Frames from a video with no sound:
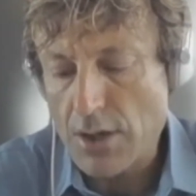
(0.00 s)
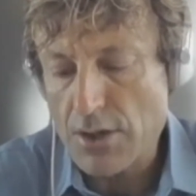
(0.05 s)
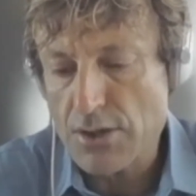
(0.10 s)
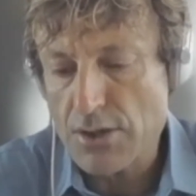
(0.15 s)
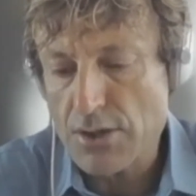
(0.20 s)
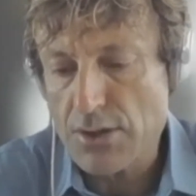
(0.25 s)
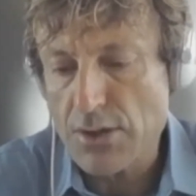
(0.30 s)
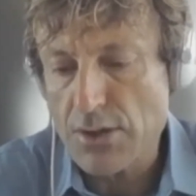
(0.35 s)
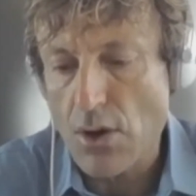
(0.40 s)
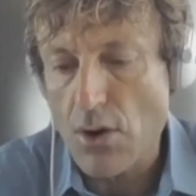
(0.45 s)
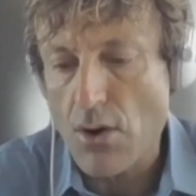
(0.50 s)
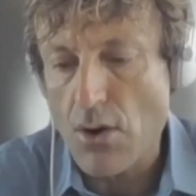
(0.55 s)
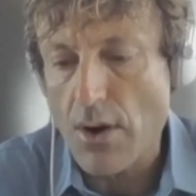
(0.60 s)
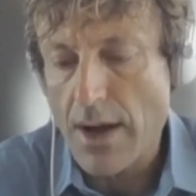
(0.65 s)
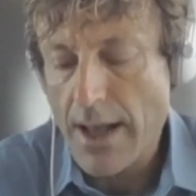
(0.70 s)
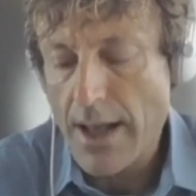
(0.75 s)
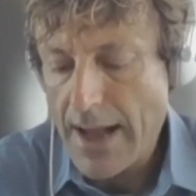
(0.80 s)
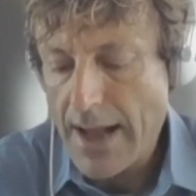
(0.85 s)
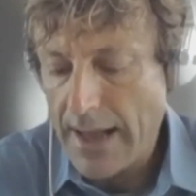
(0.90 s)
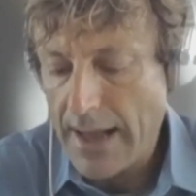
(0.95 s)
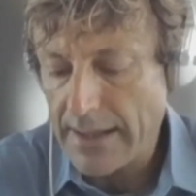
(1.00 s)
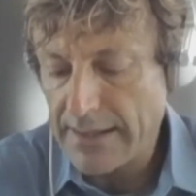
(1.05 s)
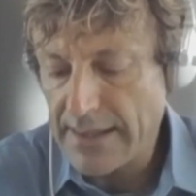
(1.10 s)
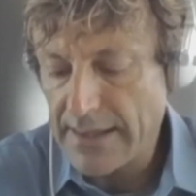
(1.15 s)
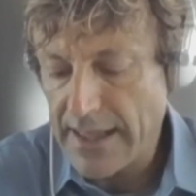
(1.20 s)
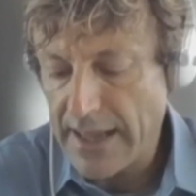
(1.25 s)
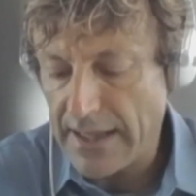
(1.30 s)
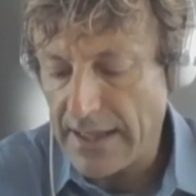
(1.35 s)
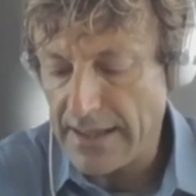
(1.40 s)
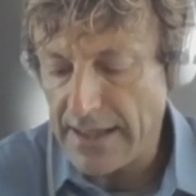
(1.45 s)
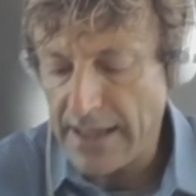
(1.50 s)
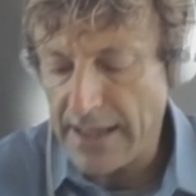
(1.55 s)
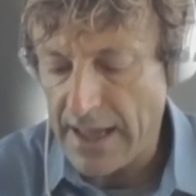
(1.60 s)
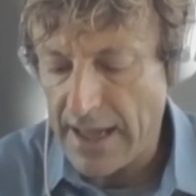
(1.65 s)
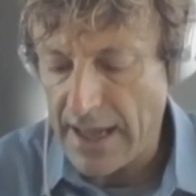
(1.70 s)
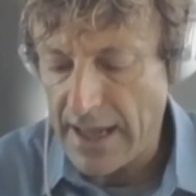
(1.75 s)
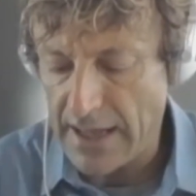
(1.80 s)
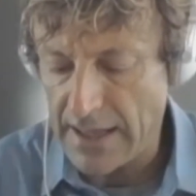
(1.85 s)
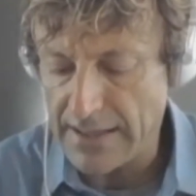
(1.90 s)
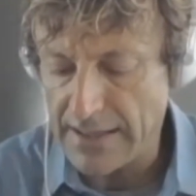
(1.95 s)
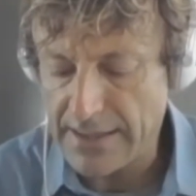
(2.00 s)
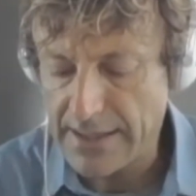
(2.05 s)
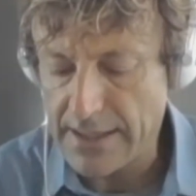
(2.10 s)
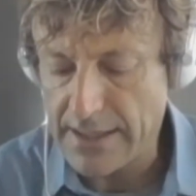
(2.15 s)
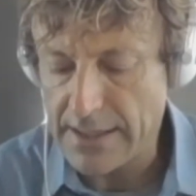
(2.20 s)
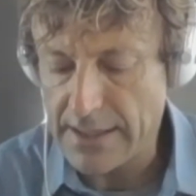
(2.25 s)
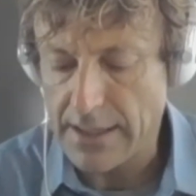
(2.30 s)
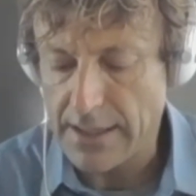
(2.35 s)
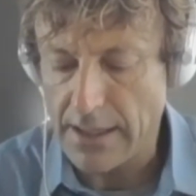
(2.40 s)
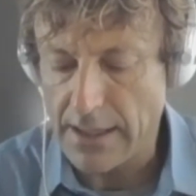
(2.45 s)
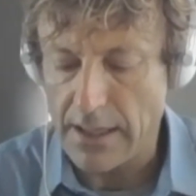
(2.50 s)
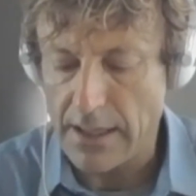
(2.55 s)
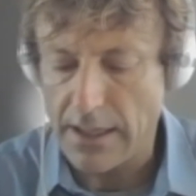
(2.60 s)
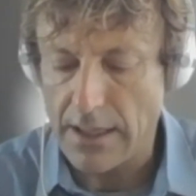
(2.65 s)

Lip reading: So I think